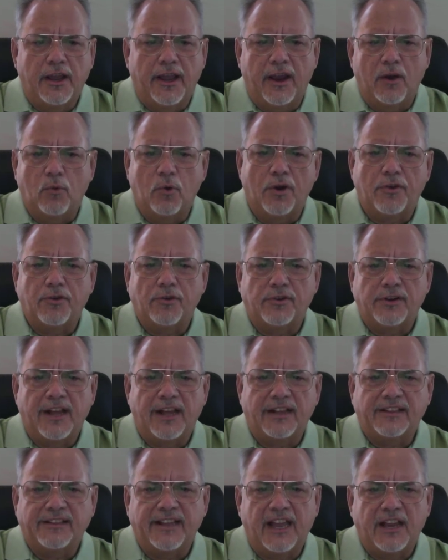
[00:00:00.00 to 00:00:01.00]
and whether or
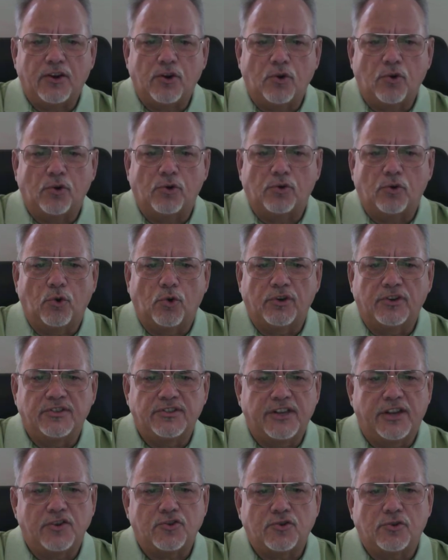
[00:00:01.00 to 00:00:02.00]
not that current
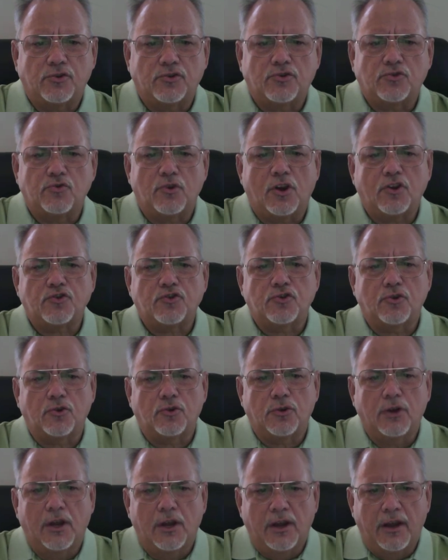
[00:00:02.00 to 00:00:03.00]
organizational
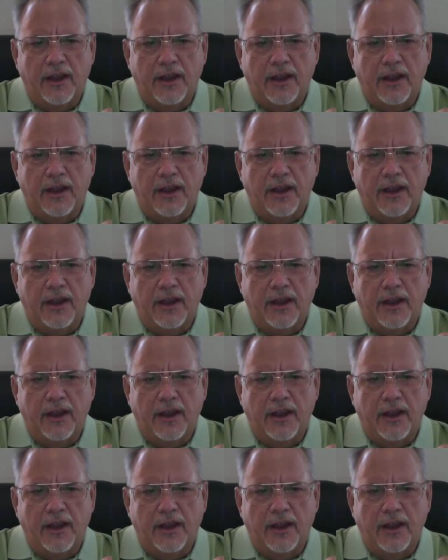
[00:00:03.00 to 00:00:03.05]
structure